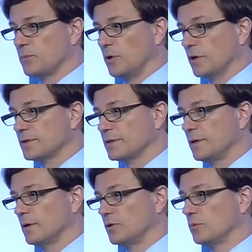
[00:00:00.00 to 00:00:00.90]
works
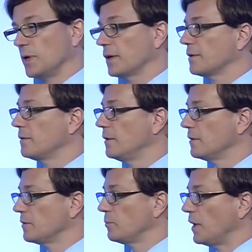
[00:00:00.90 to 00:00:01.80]
and to make
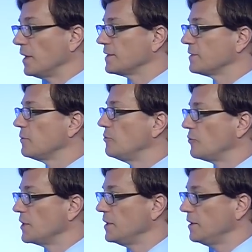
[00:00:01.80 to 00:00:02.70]
the path
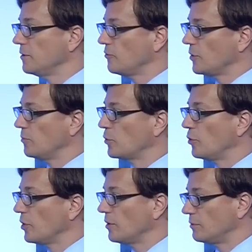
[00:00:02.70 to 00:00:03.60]
free here for a
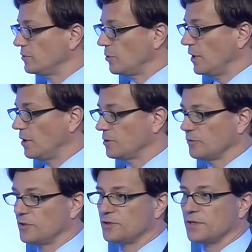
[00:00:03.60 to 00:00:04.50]
broader rollout
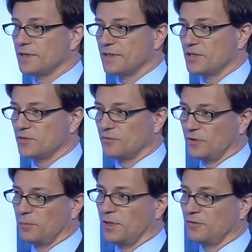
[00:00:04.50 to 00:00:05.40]
of digitization for
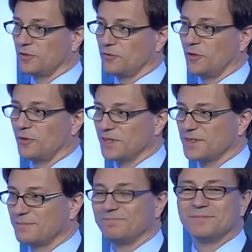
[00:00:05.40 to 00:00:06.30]
the benefit of all of
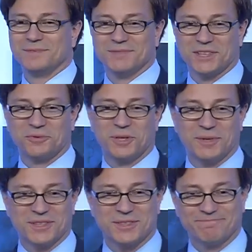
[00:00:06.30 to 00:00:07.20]
us. Thank you very
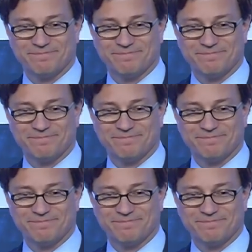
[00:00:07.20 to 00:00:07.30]
much.